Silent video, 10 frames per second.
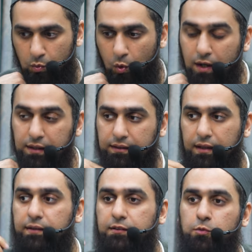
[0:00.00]
wants
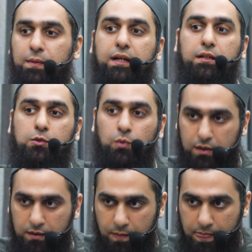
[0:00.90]
us to make a dua.
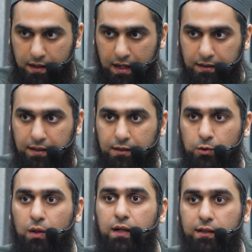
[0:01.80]
And that
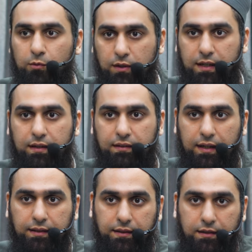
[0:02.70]
dua is what I
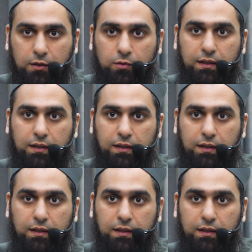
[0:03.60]
recited to you,